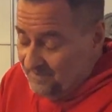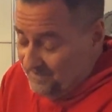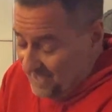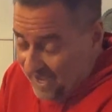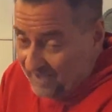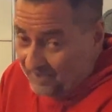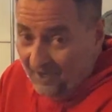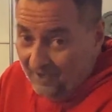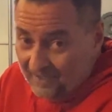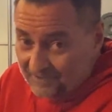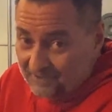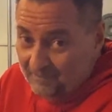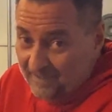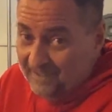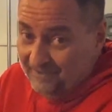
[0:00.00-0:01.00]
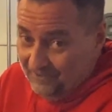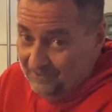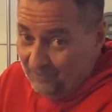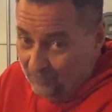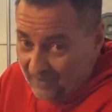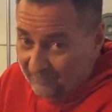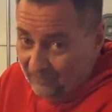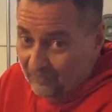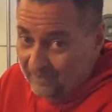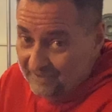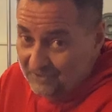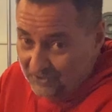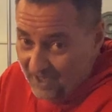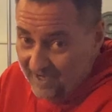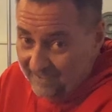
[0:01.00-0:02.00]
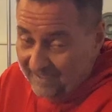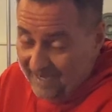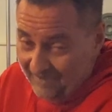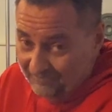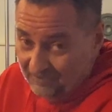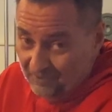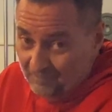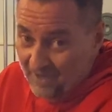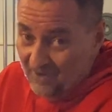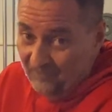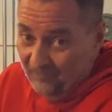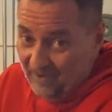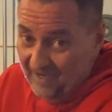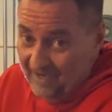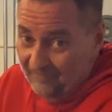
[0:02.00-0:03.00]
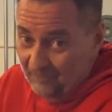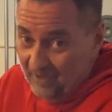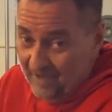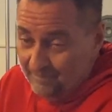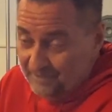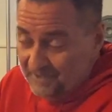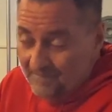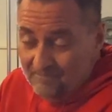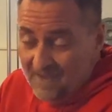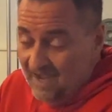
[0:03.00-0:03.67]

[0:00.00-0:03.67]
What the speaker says: That caused me to quiver and shake after about 5 reps.